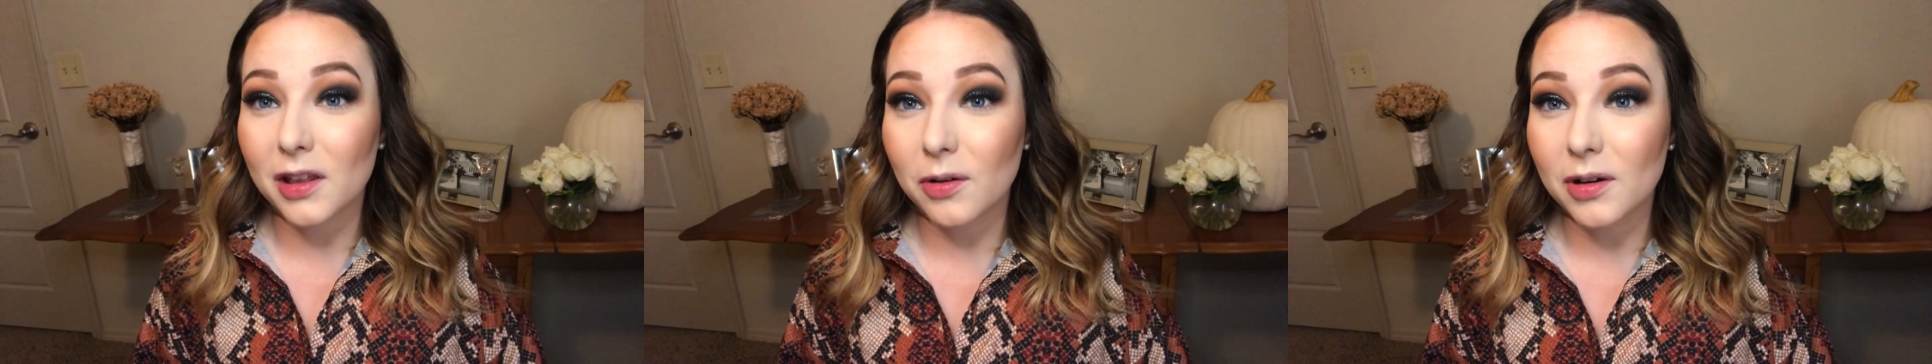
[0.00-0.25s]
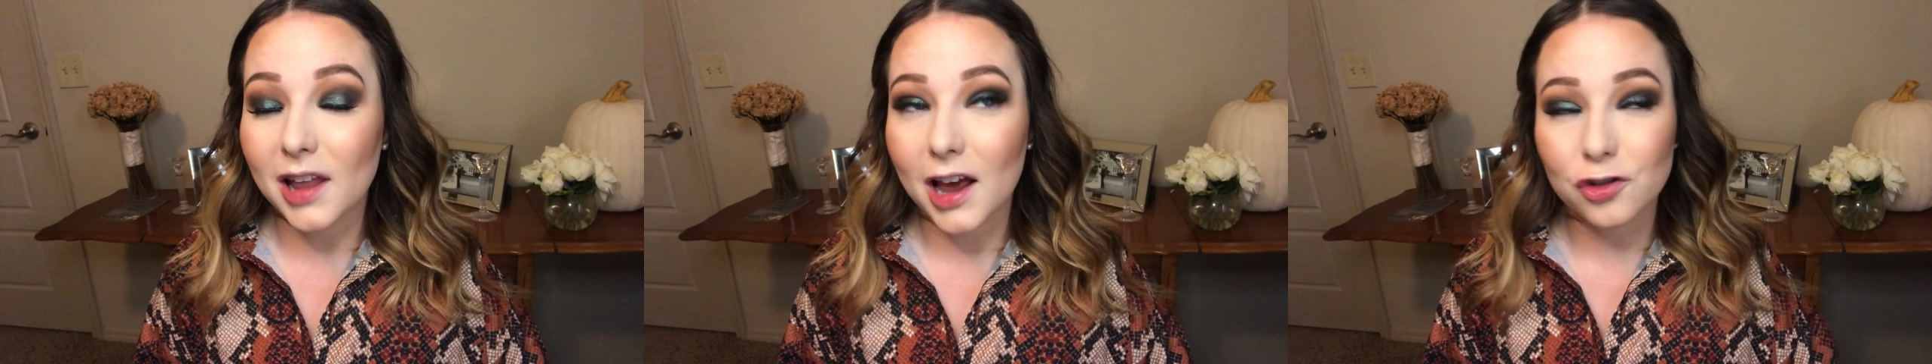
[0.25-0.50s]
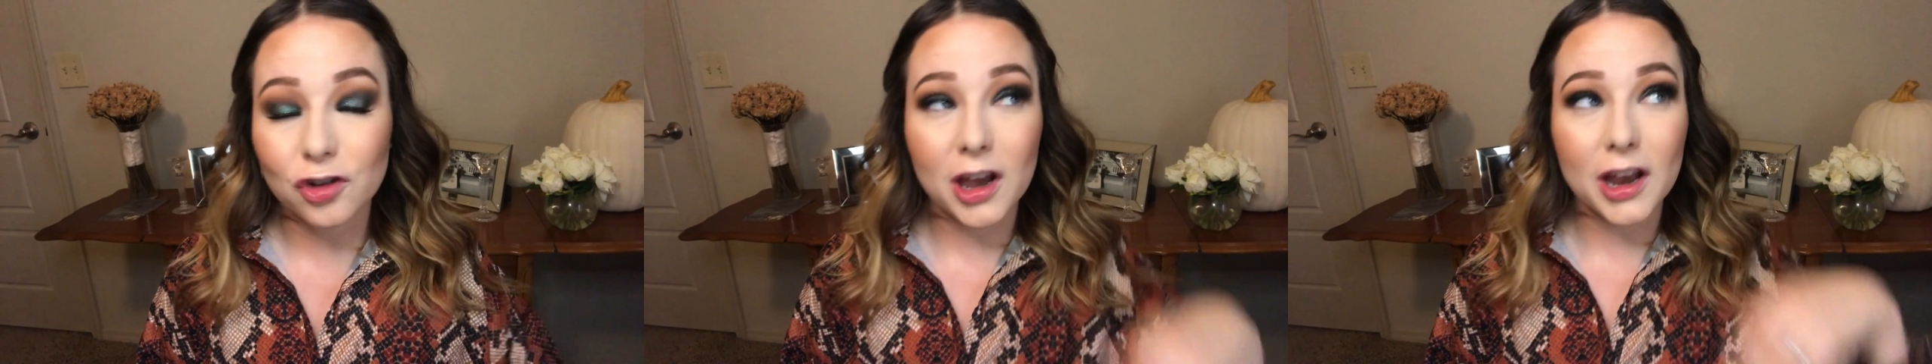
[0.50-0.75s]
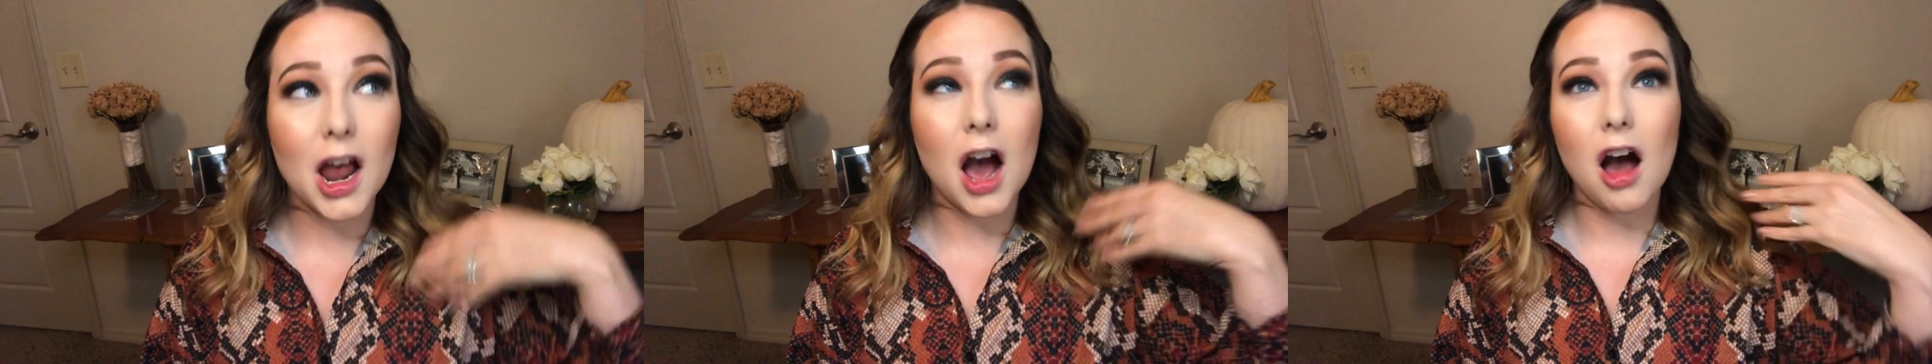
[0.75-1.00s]
lower lash
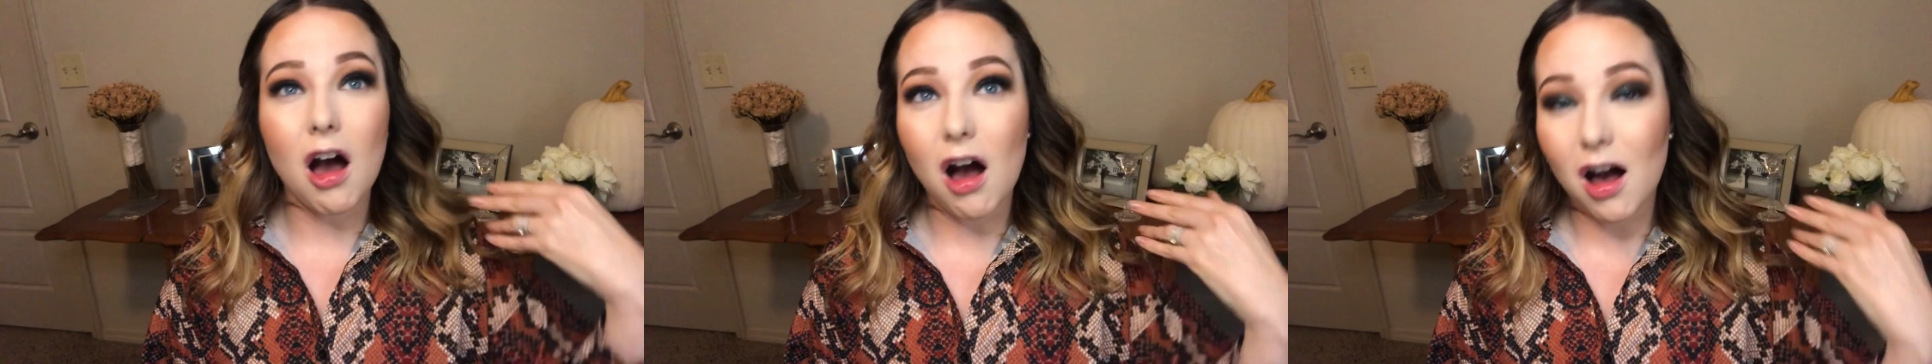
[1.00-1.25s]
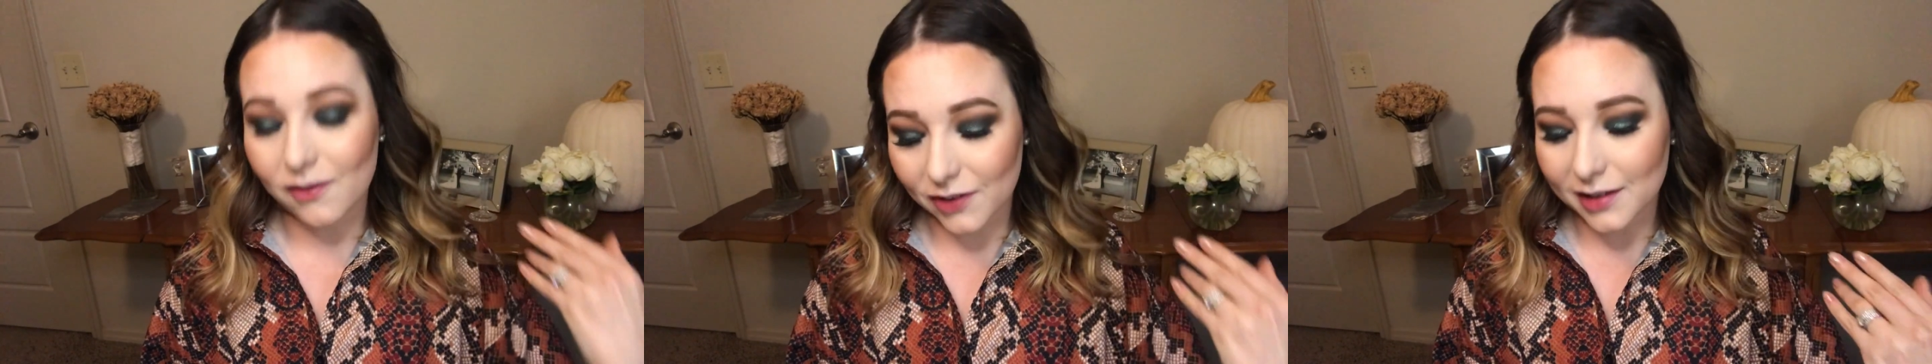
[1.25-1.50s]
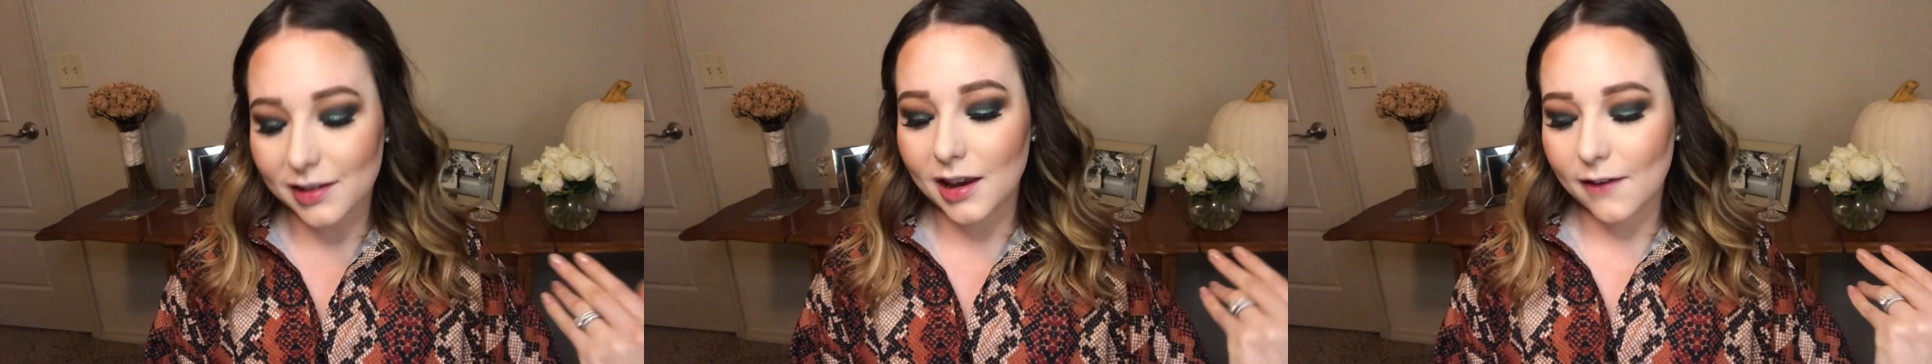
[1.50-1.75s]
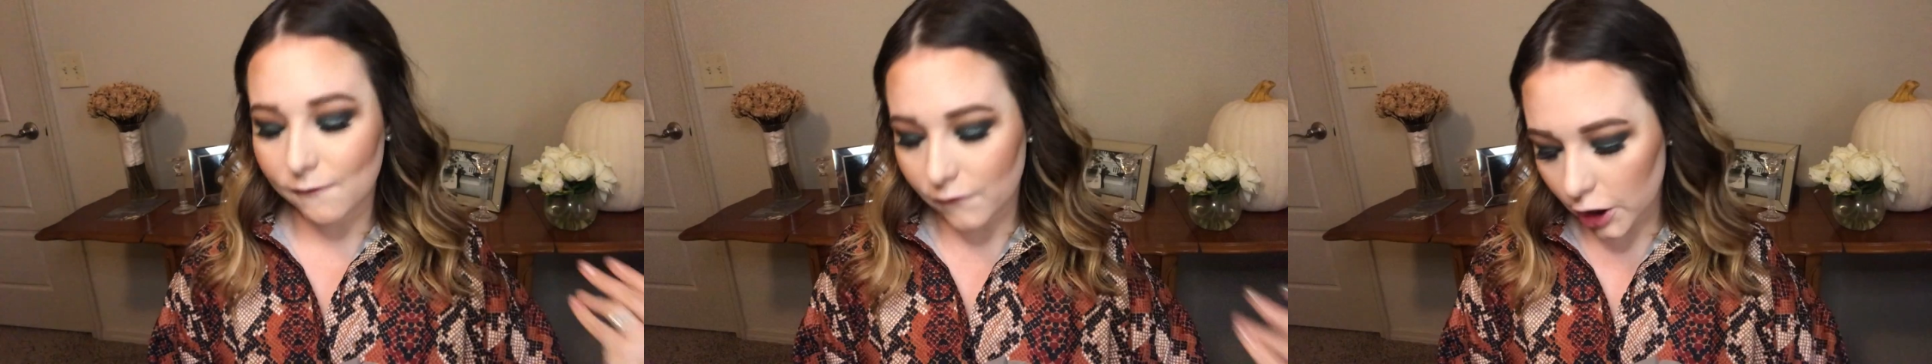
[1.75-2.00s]
line,
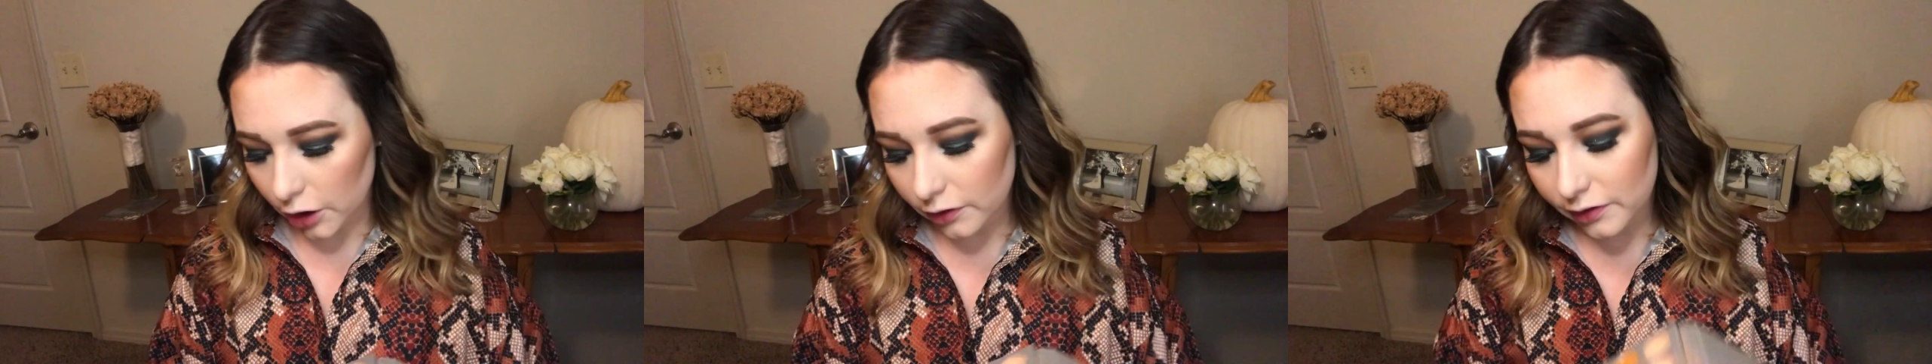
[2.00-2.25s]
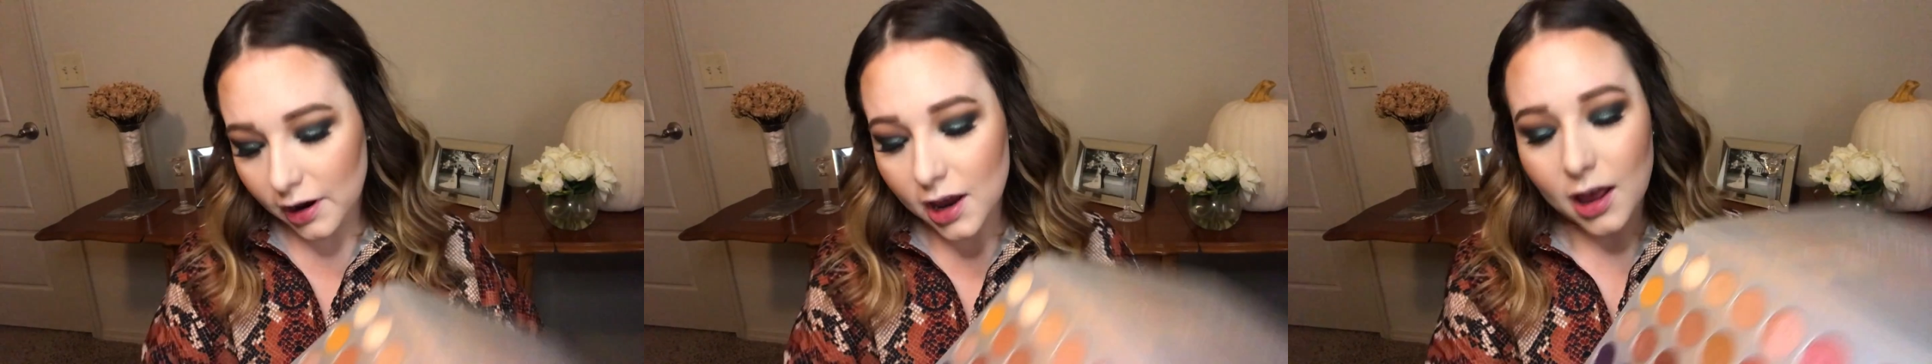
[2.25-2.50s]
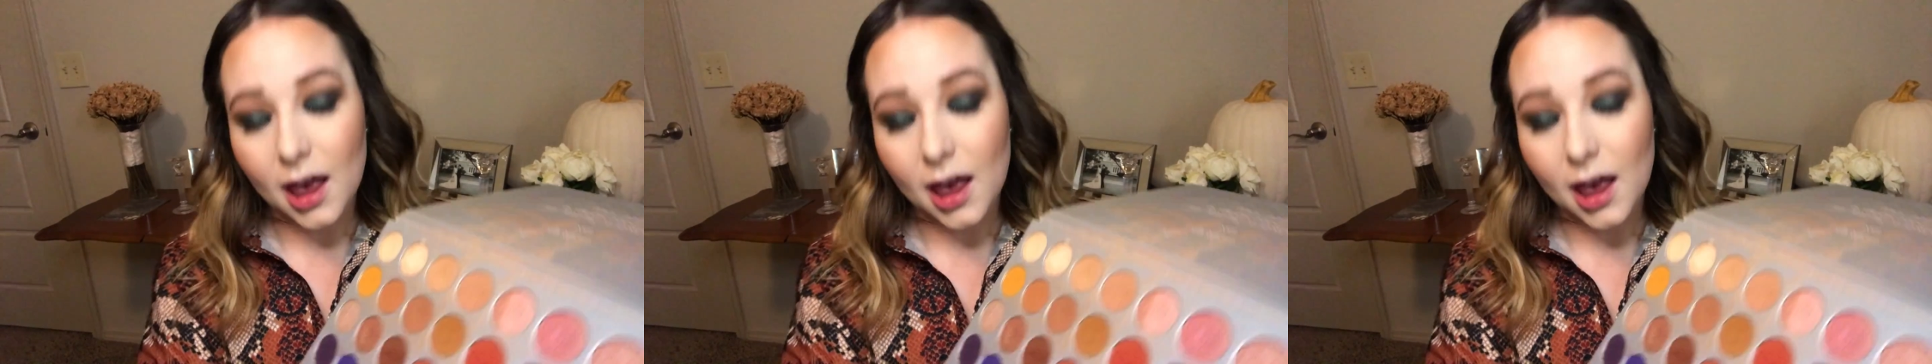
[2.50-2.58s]
obviously, first.